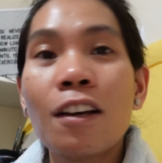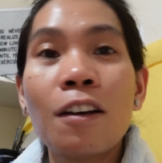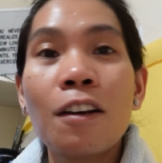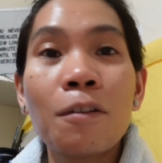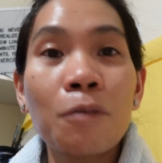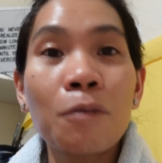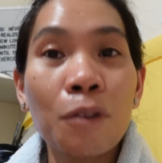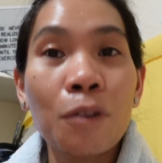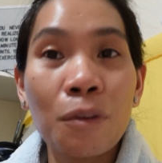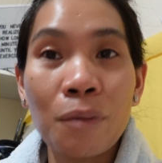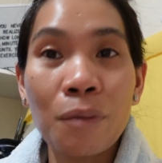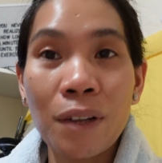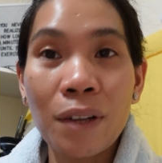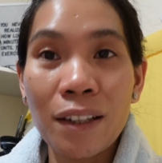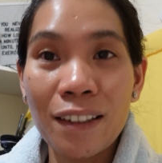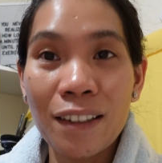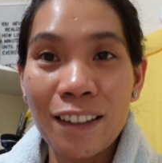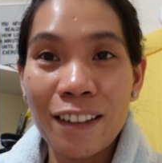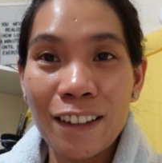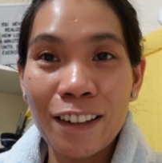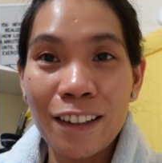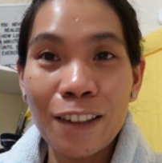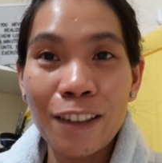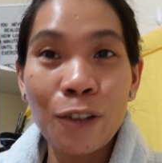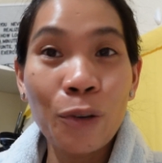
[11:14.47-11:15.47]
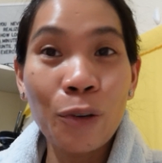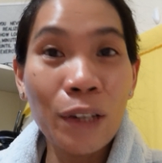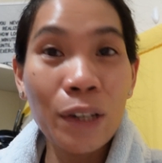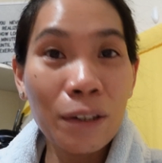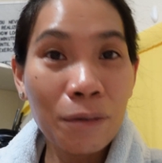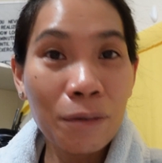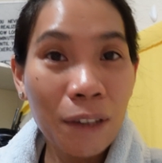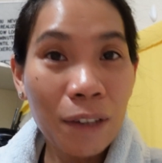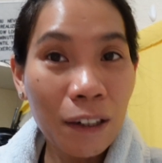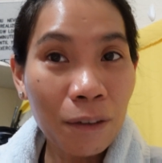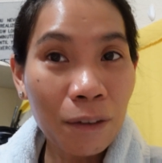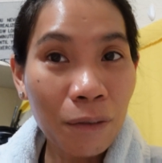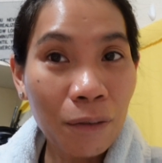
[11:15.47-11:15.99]
for my quick
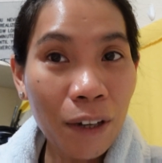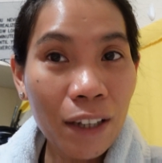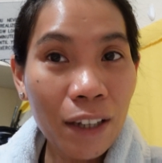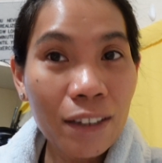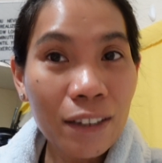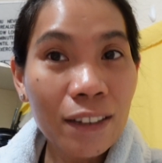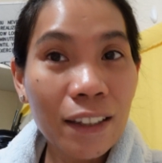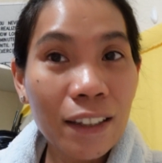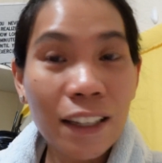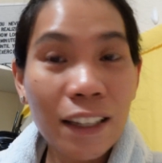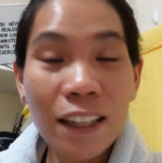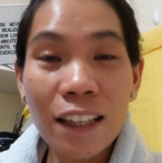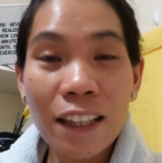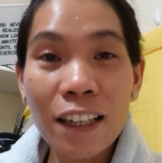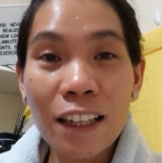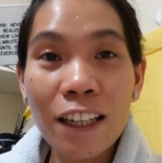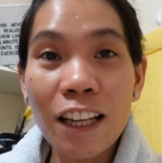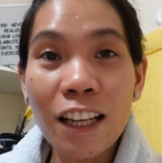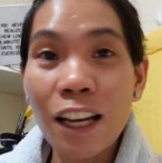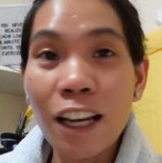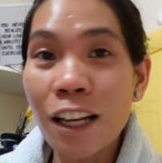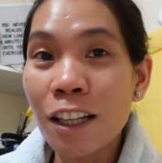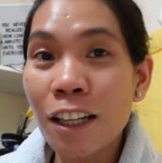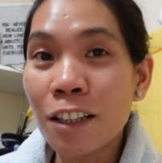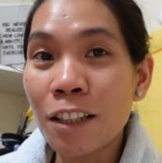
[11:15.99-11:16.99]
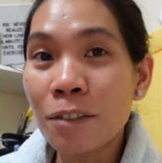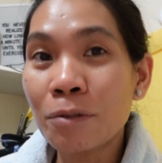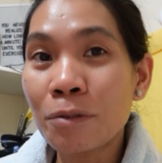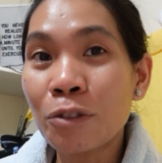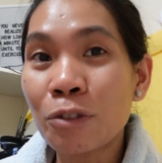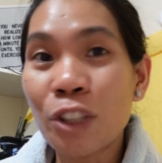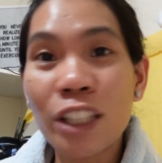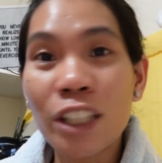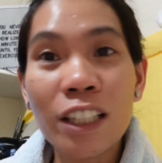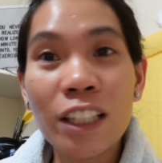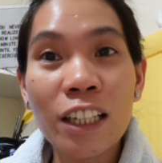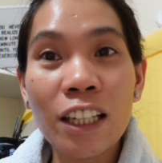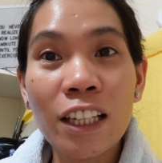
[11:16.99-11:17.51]
breakfast. And I'm
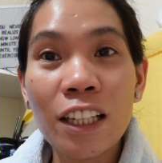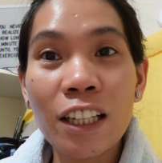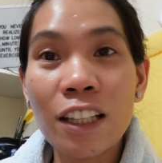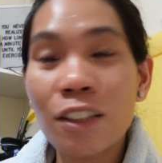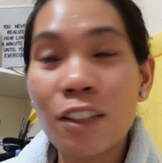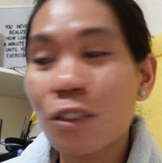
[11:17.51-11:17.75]
ready